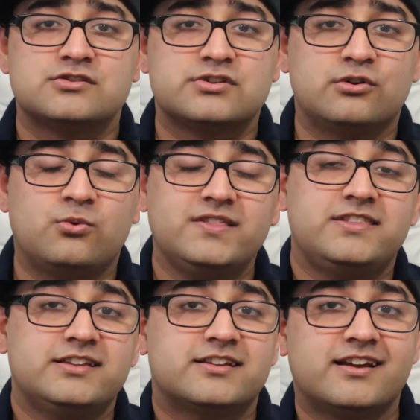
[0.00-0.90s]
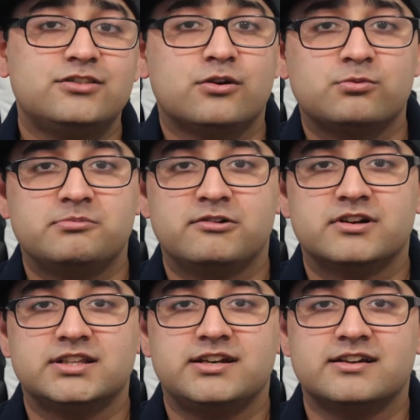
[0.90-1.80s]
So one thing that I thought would be
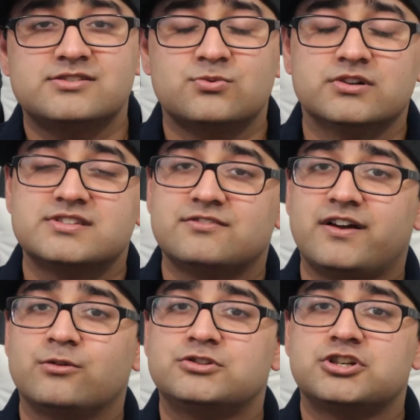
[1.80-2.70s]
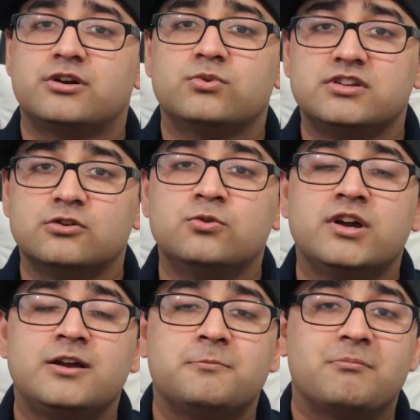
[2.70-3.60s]
really nice was if I would share with you
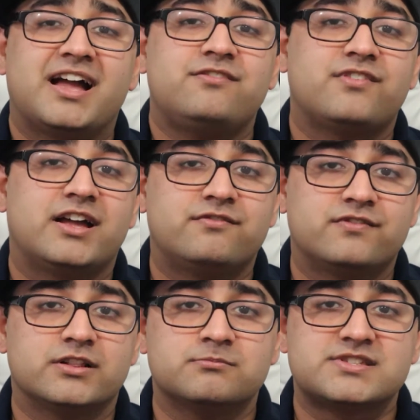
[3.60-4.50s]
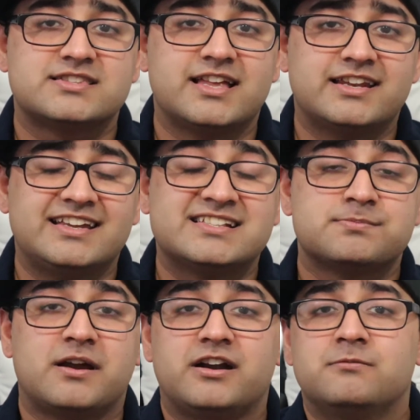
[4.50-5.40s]
my 5 films that
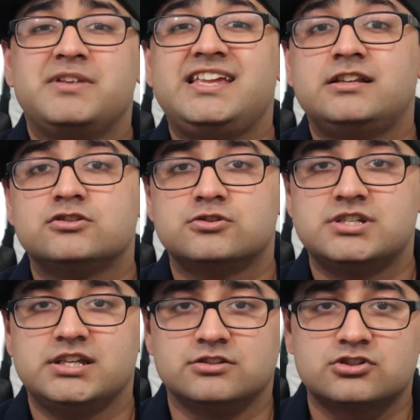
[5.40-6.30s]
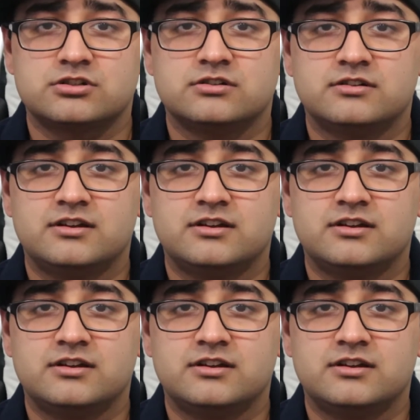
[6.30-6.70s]
inspired me to teach.